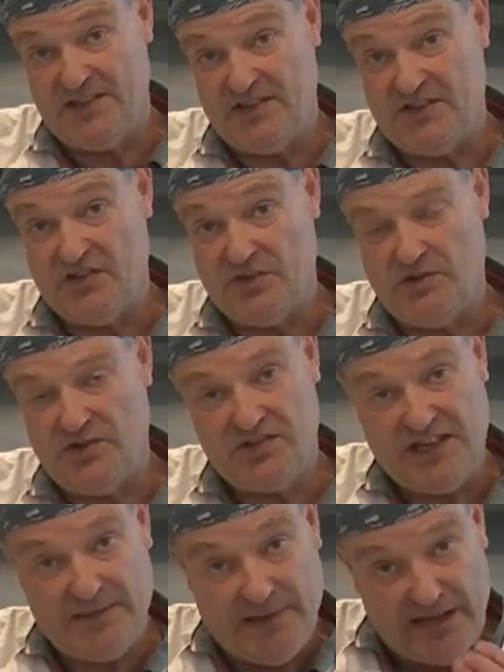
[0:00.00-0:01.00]
until you
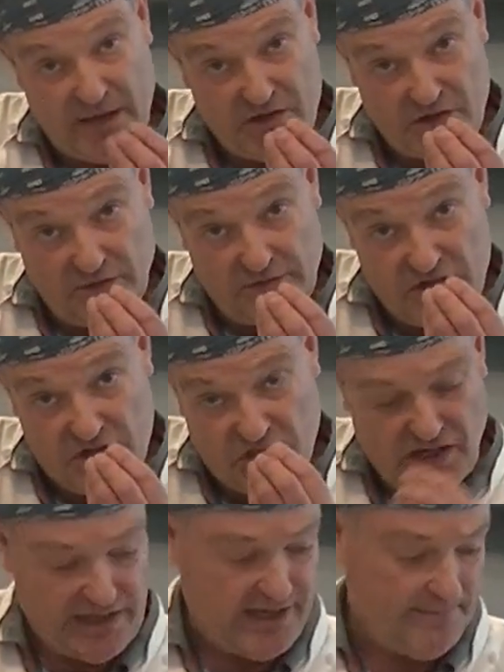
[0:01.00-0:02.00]
see them. They go soft and
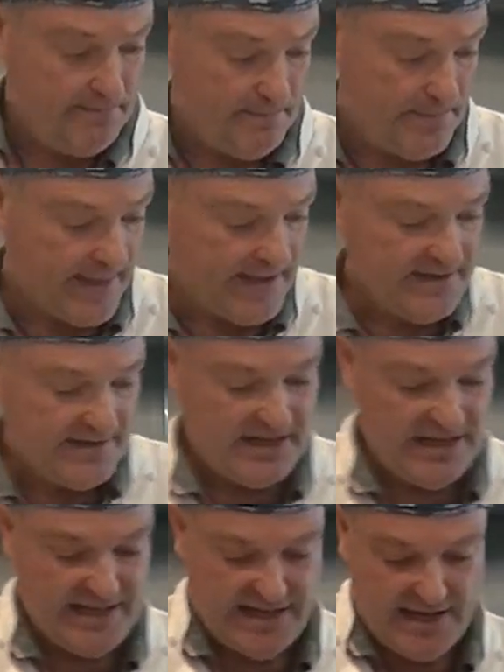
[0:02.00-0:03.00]
shiny. So
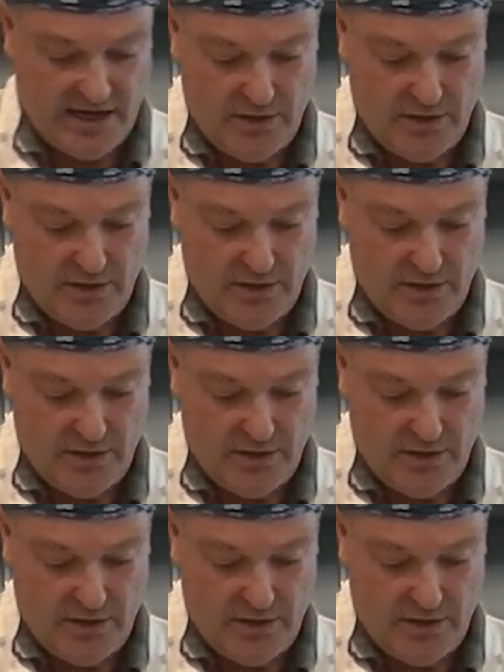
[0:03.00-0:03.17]
in they go.